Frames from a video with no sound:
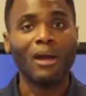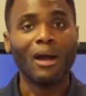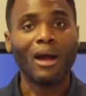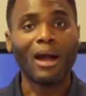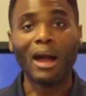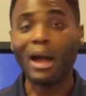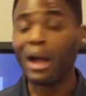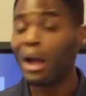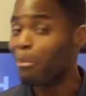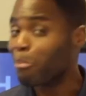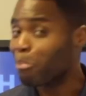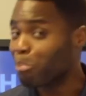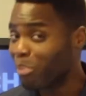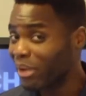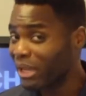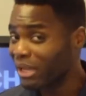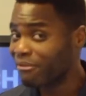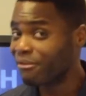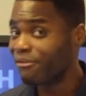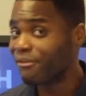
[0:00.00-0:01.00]
A
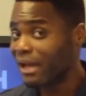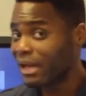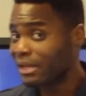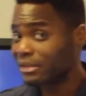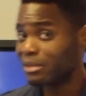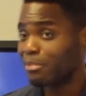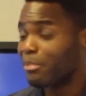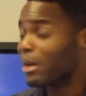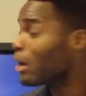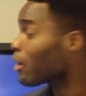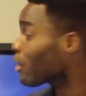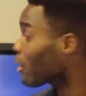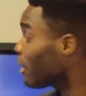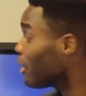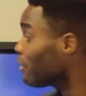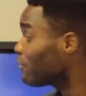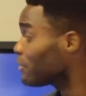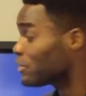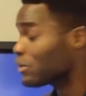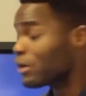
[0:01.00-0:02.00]
big fact about
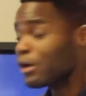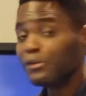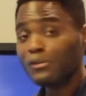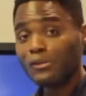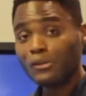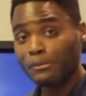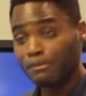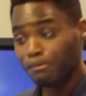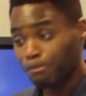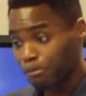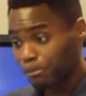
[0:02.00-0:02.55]
Clevertouch,